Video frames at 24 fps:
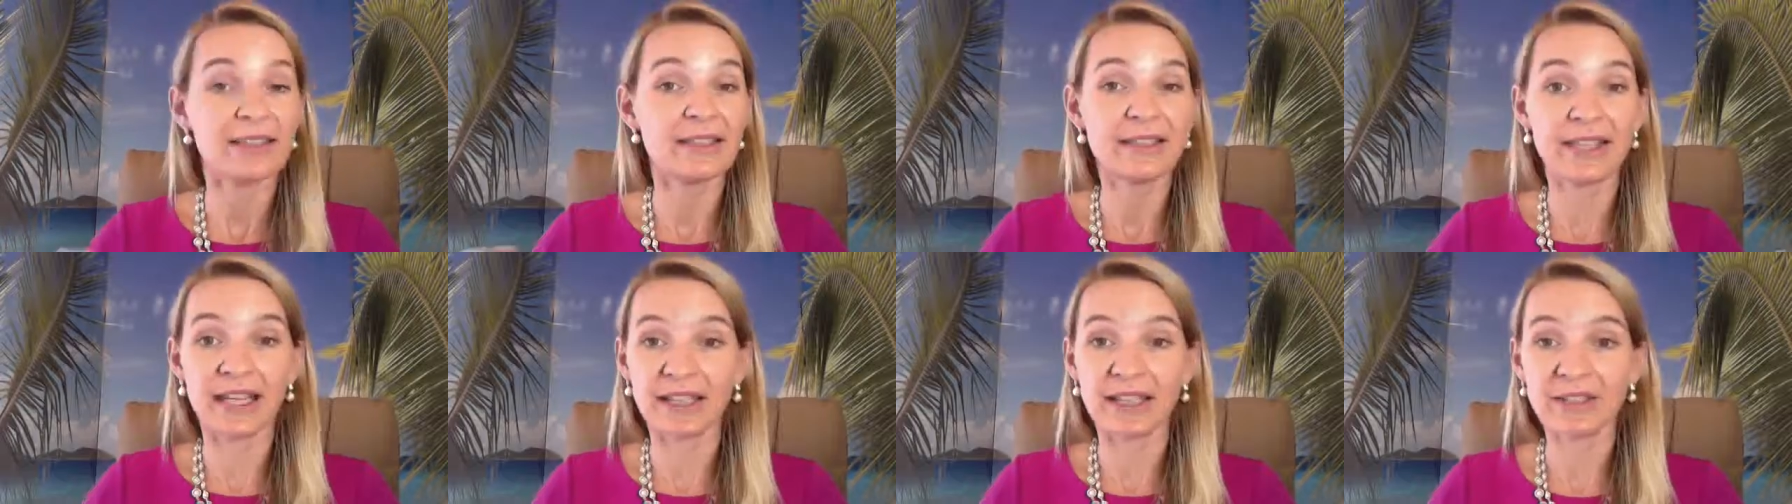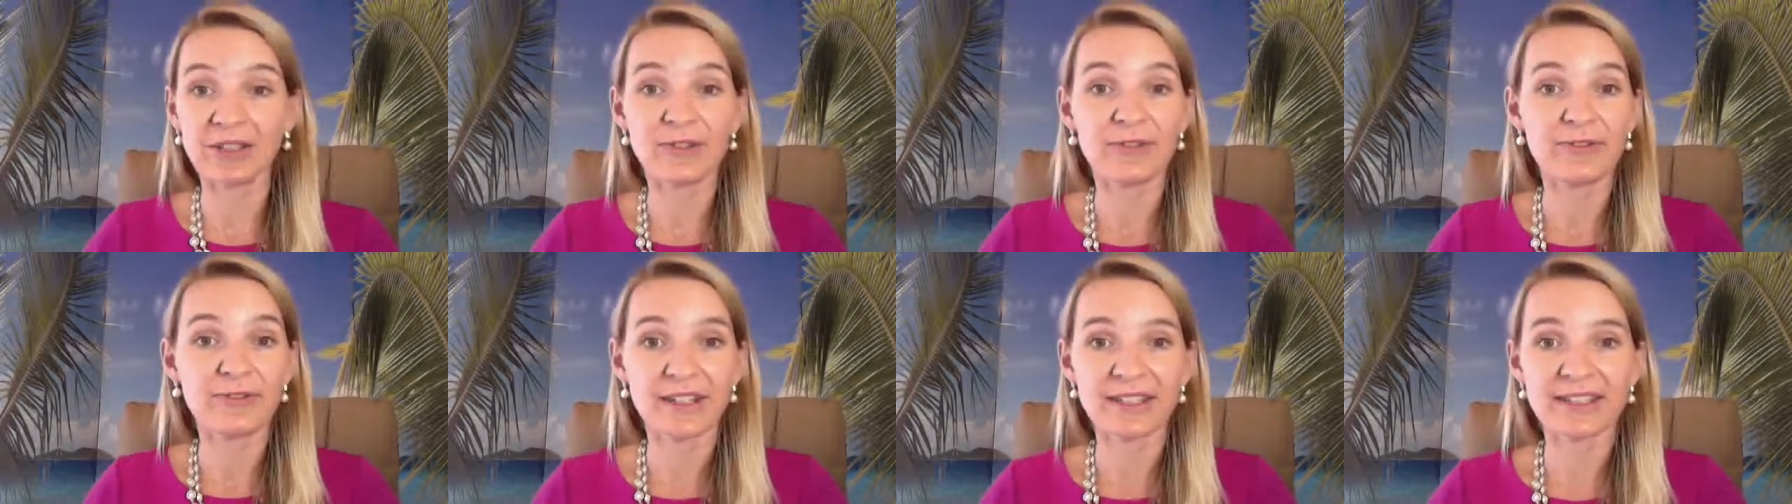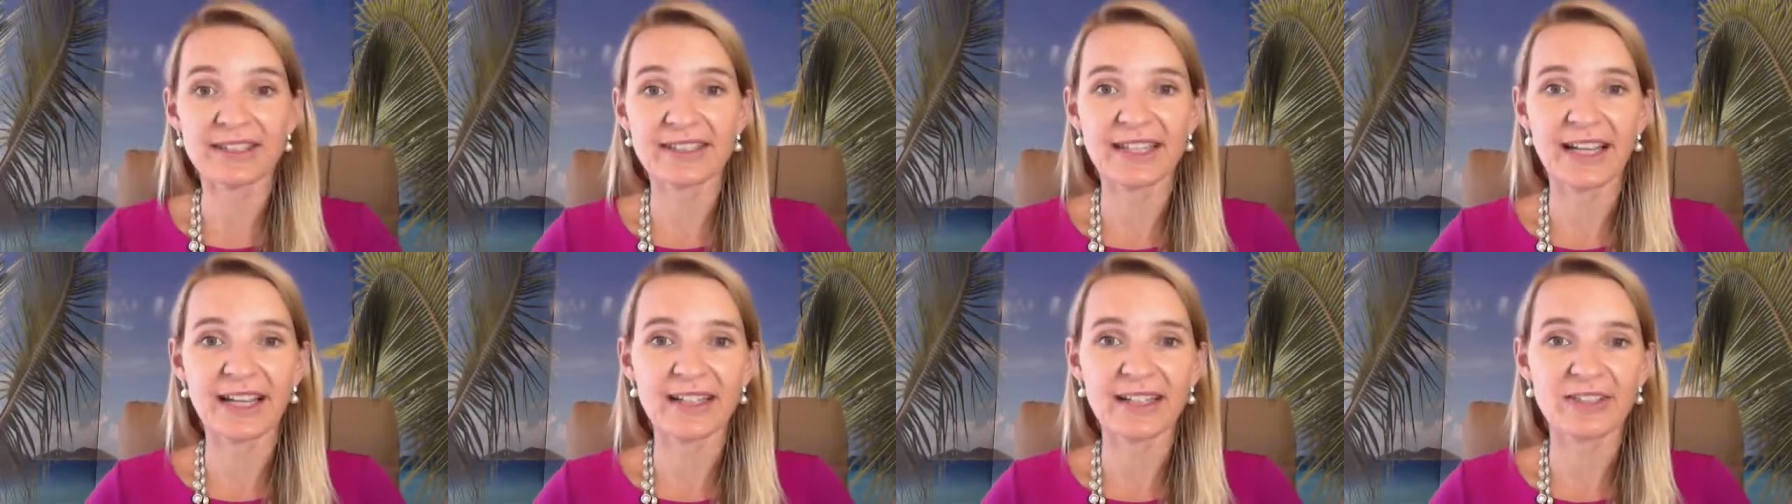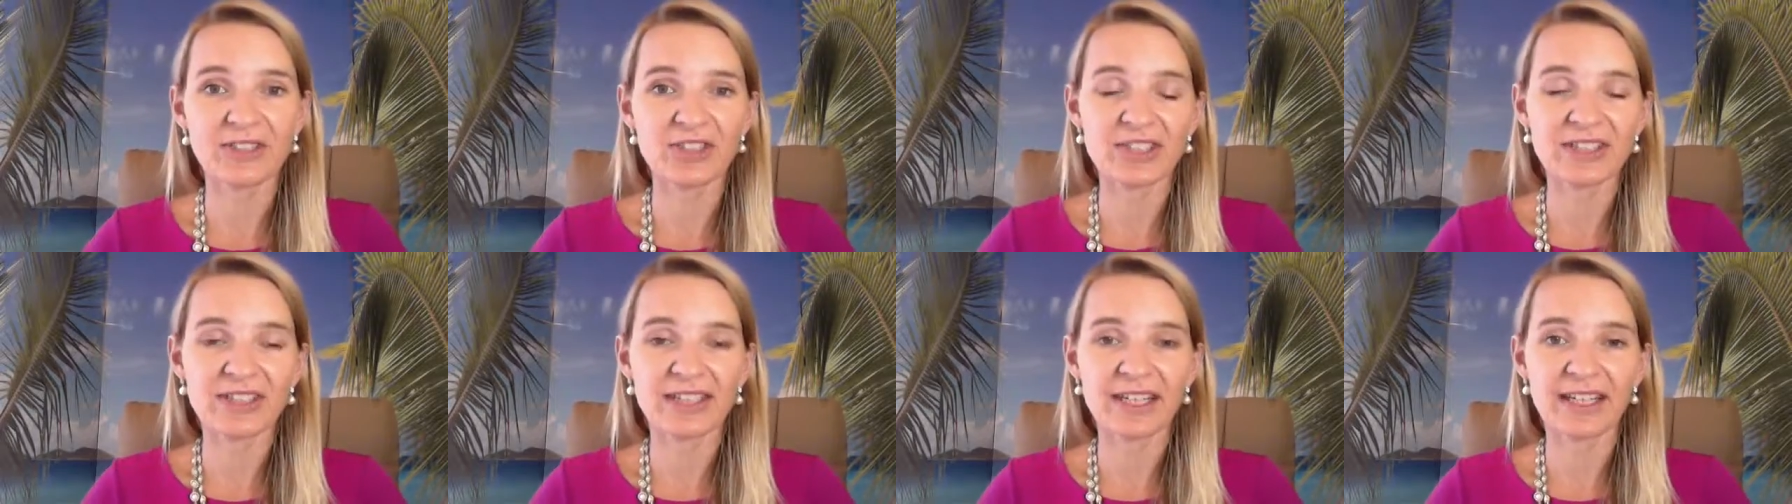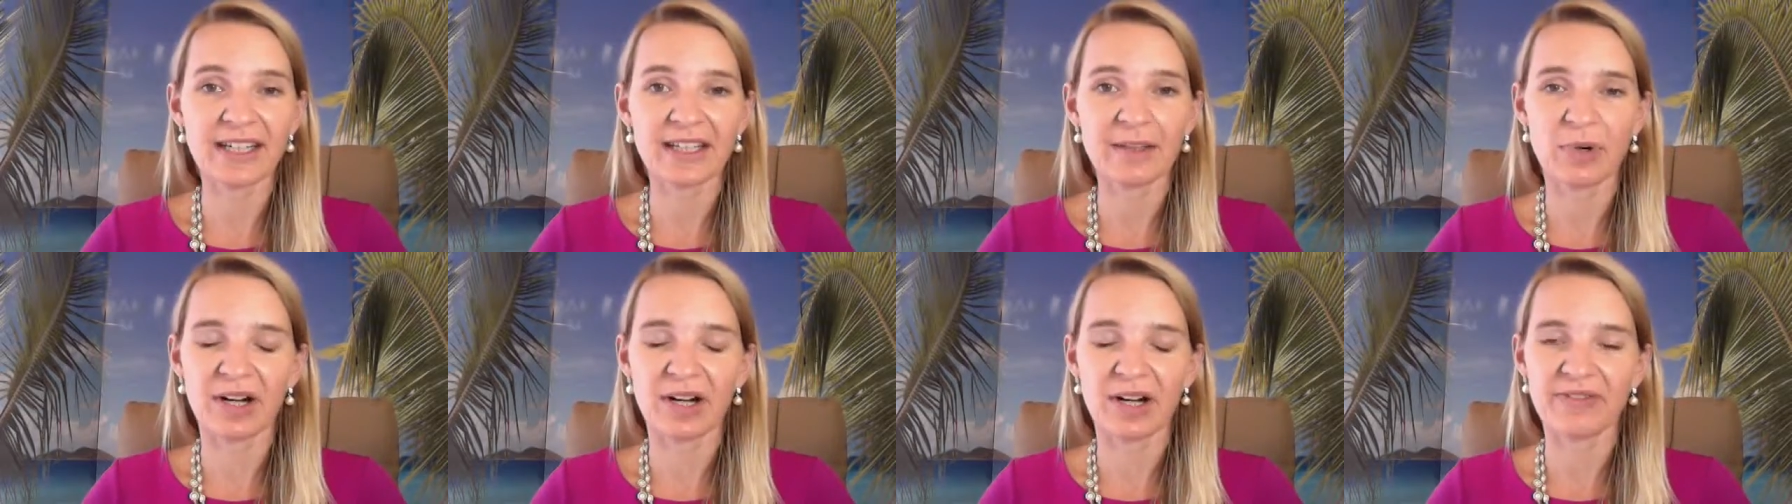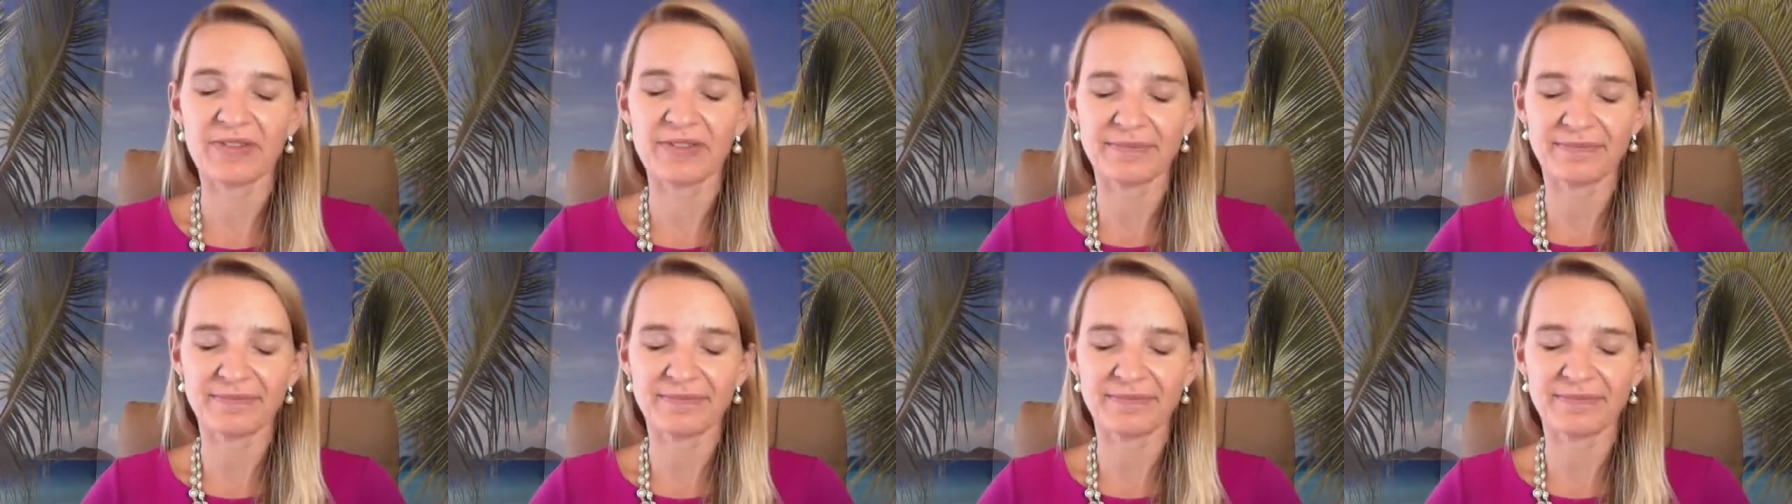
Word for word: that you felt sad and just take a breath.